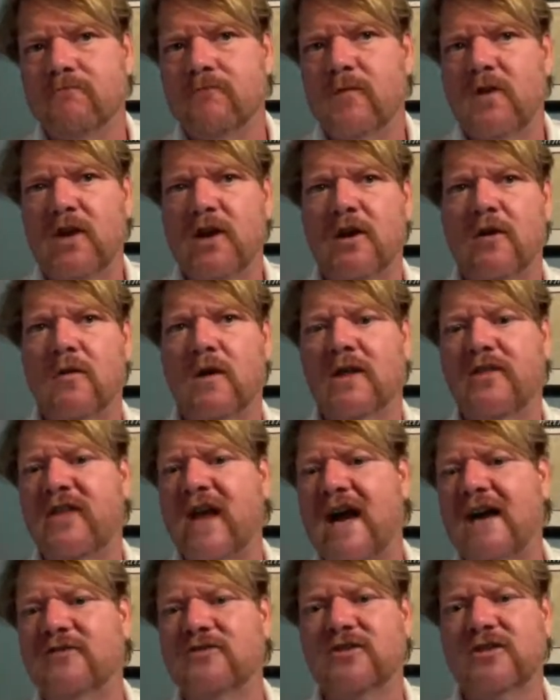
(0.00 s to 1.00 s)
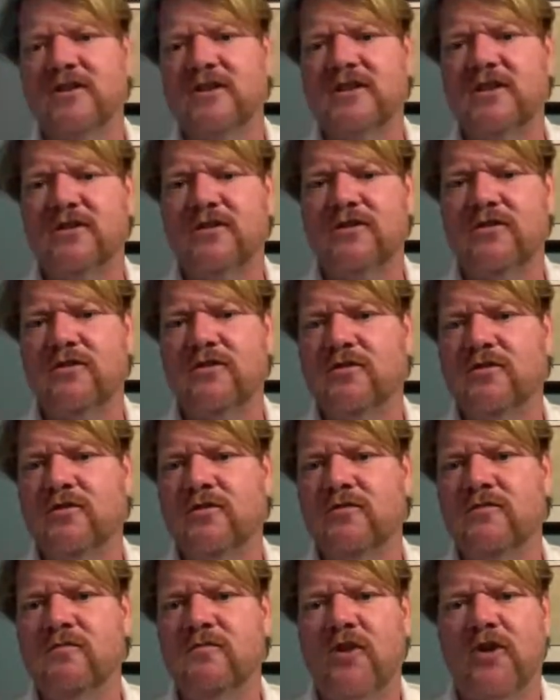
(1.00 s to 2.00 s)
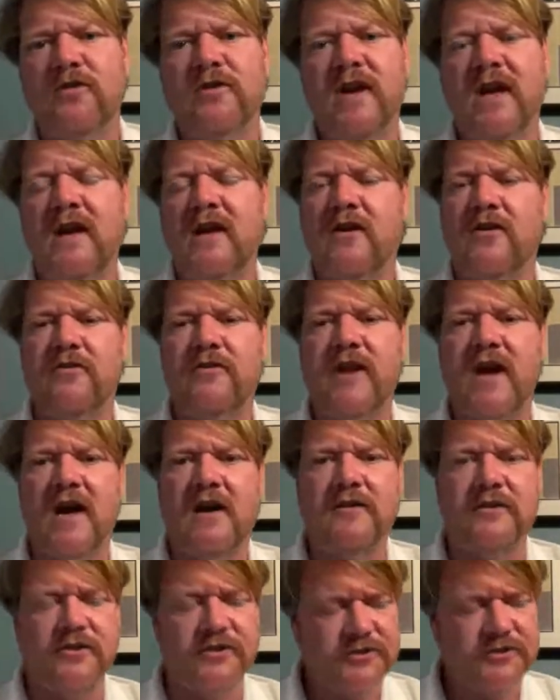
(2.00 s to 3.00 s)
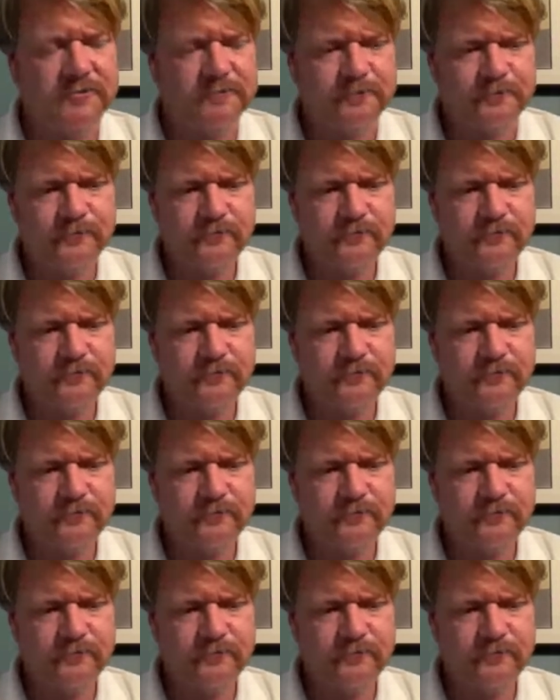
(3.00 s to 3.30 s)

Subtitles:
$1,000 to $1,300.